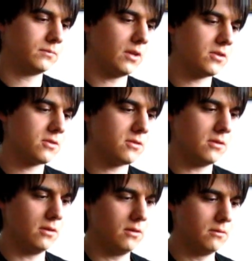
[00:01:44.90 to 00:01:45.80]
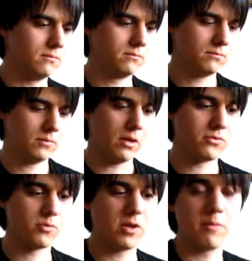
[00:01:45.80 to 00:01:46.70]
That
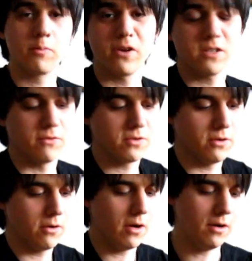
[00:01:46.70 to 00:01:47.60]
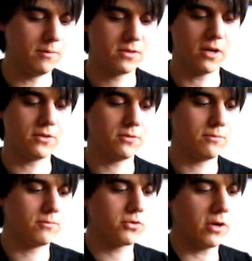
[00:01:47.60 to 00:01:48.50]
was really impressive, so I decided to
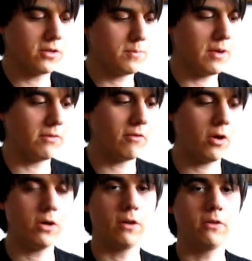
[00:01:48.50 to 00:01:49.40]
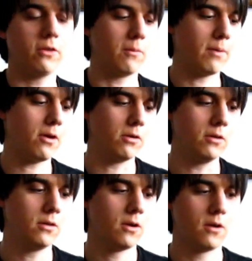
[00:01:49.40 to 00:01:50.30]
try this beer. I've never heard anything about
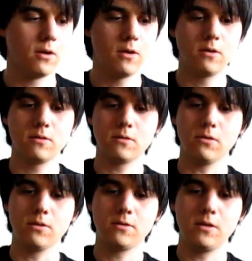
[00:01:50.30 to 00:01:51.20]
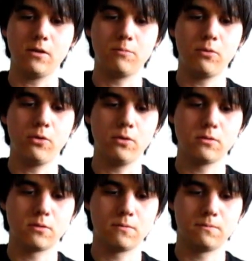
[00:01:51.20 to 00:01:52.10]
it. So let's see how it pours.